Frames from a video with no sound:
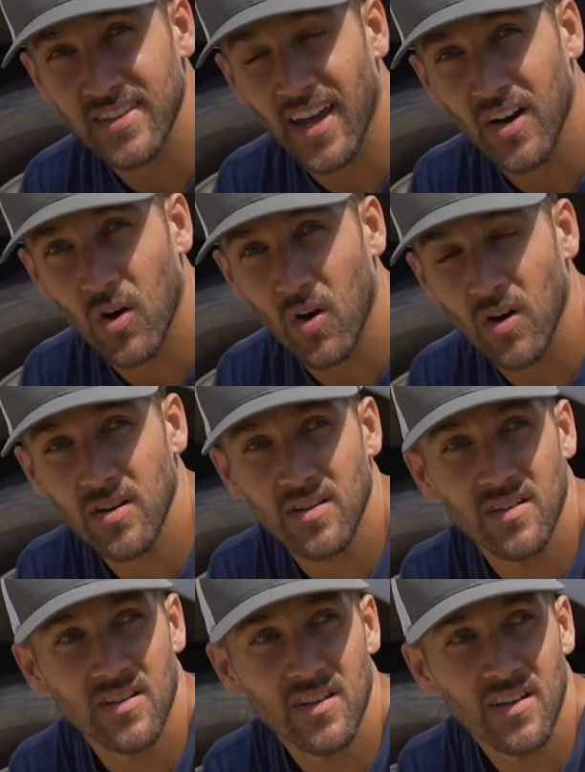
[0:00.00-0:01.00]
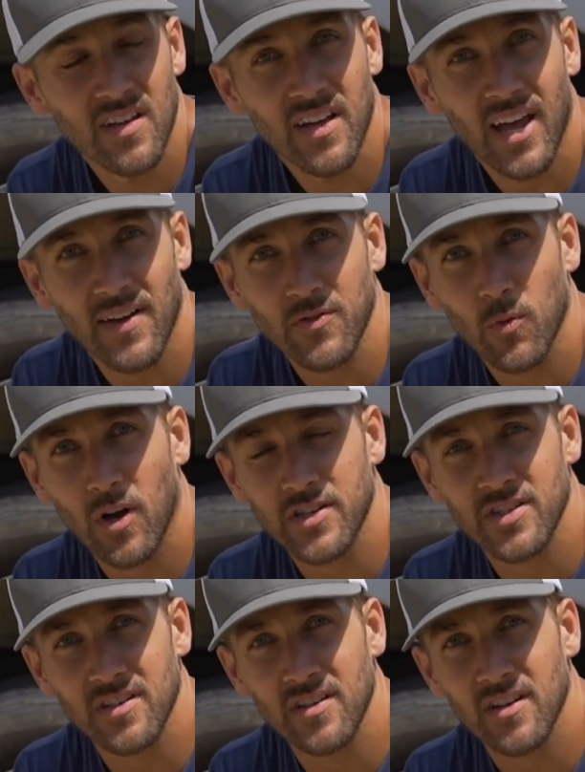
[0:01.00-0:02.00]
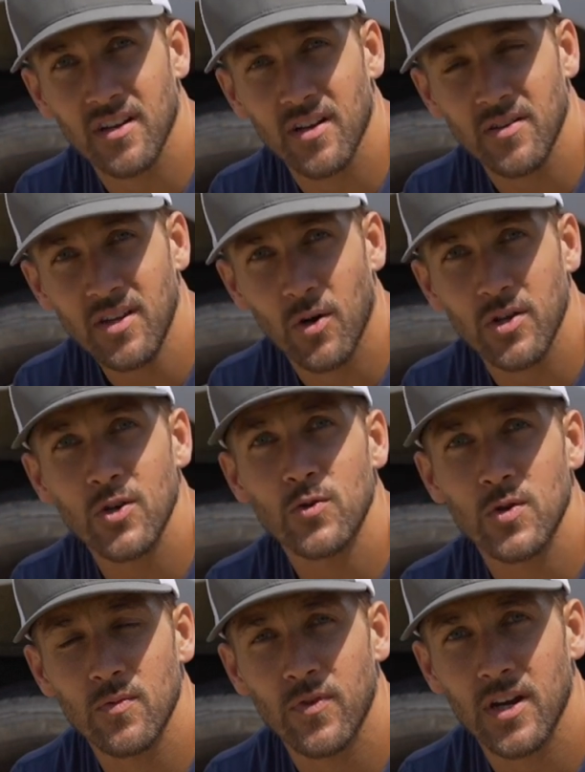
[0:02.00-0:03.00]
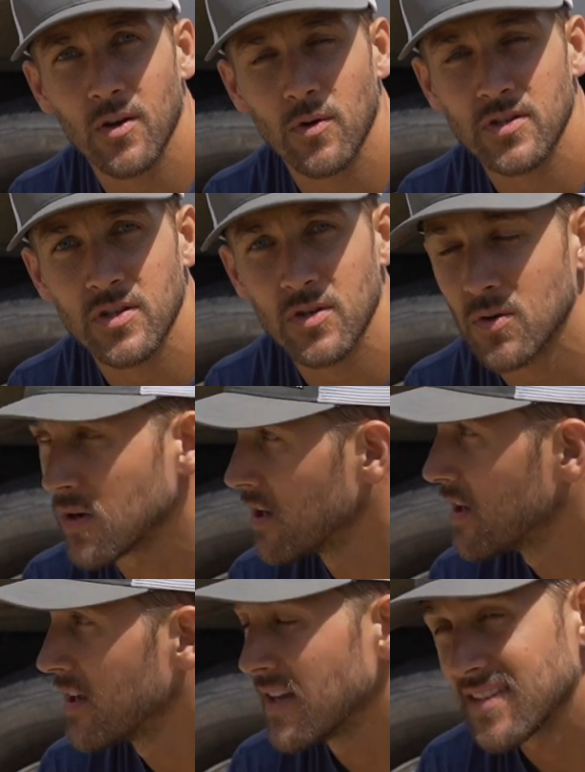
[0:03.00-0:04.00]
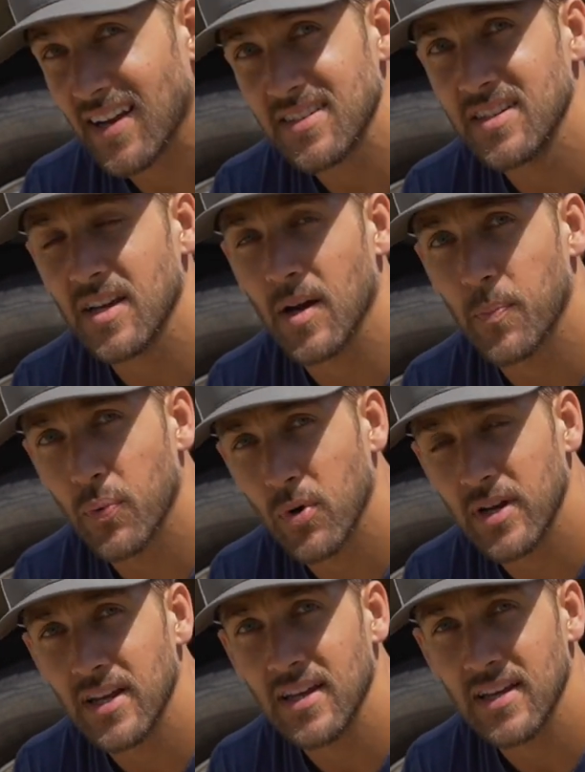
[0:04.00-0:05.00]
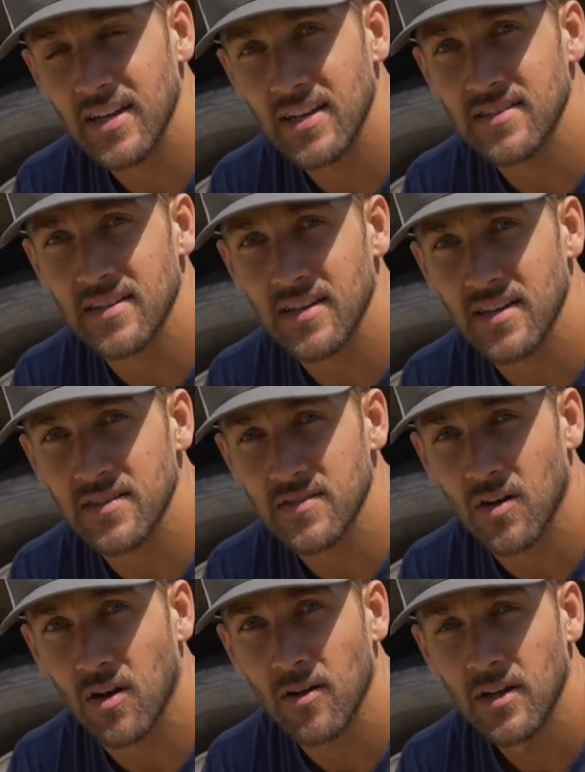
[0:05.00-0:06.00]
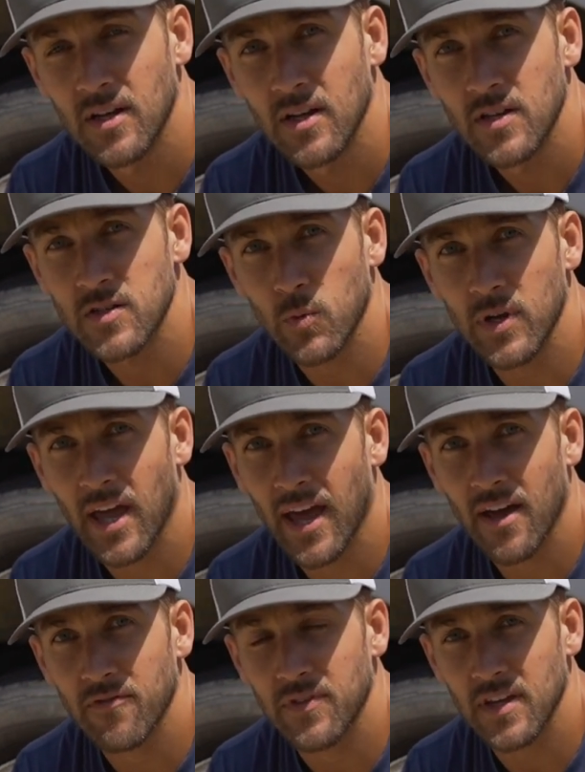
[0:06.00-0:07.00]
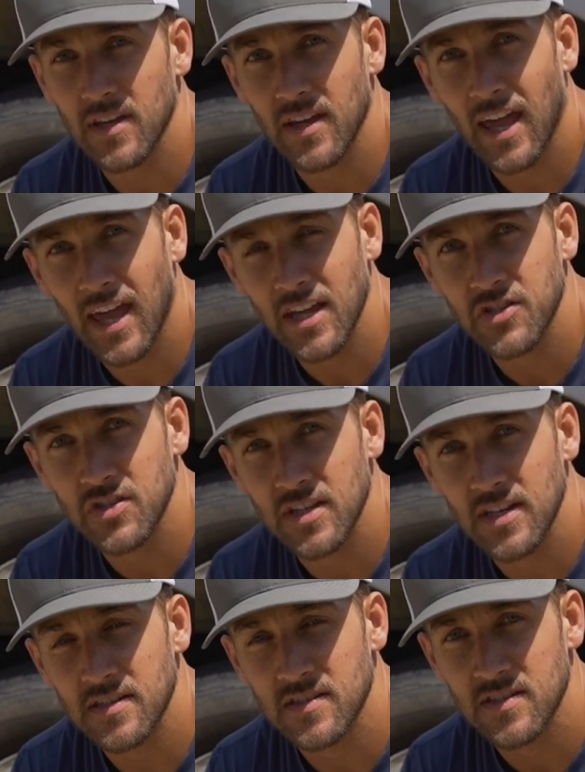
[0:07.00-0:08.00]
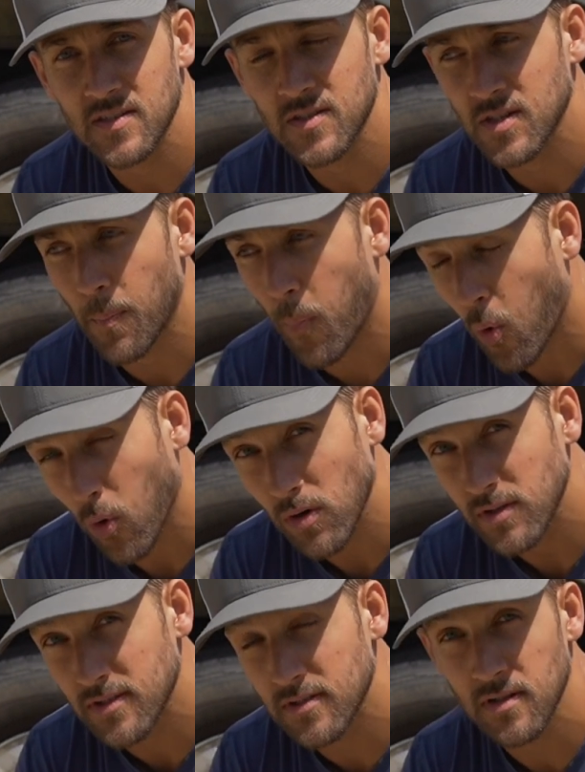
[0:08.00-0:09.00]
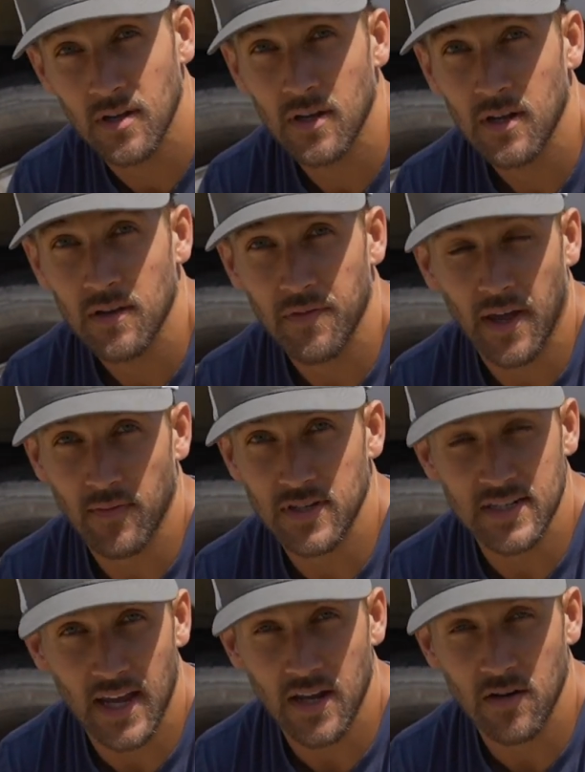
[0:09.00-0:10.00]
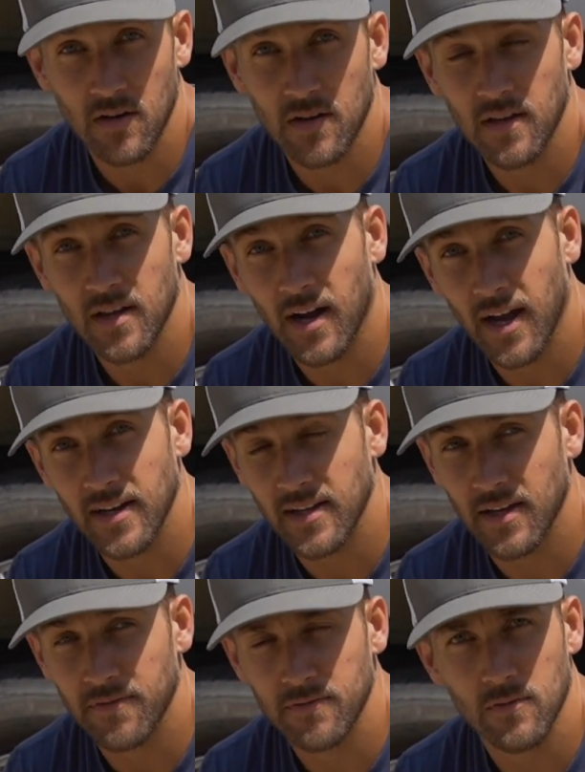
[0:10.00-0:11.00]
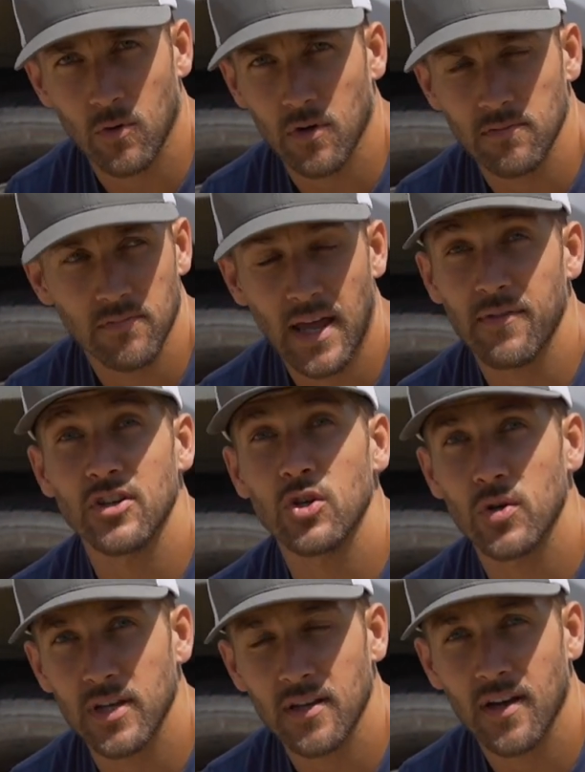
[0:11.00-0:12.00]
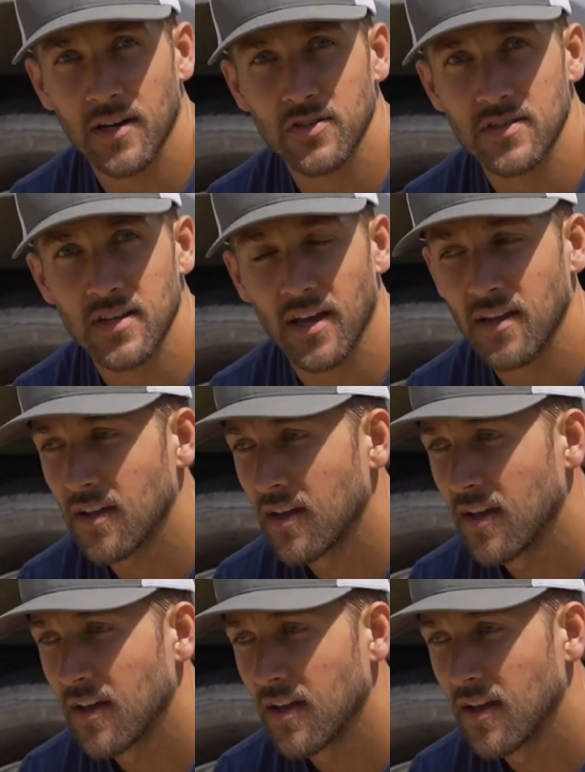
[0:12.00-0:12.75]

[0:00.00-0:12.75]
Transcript: that hard. After watching a YouTube video or two, it's actually a pretty easy install. So we have the HD supports. They have a standard and a high def, or heavy duty, I should say.